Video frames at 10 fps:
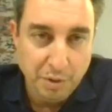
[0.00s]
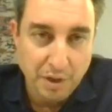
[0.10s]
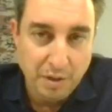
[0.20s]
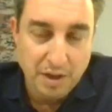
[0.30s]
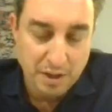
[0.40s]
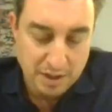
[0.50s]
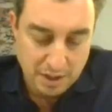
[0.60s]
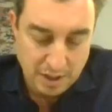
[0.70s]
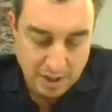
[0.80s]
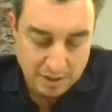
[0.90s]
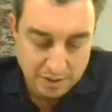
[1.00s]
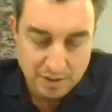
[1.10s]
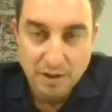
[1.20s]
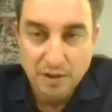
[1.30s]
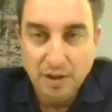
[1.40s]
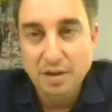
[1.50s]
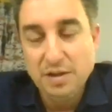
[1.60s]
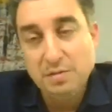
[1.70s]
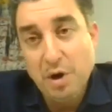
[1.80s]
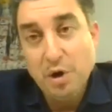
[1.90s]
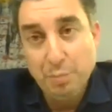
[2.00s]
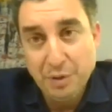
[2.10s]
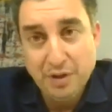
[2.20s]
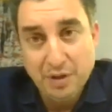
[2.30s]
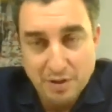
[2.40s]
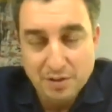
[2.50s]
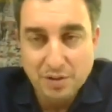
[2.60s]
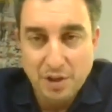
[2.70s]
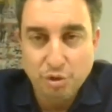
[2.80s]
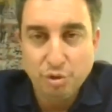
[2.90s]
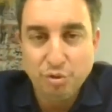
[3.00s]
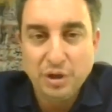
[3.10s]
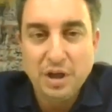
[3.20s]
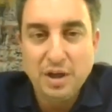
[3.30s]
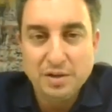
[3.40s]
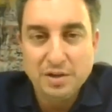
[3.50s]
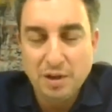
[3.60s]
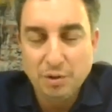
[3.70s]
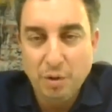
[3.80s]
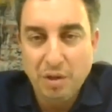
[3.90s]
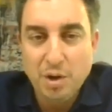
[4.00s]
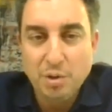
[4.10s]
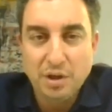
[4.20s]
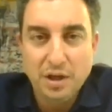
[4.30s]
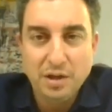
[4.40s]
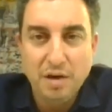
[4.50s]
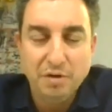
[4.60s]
So they realize, at least my opinion is, they should realize that without a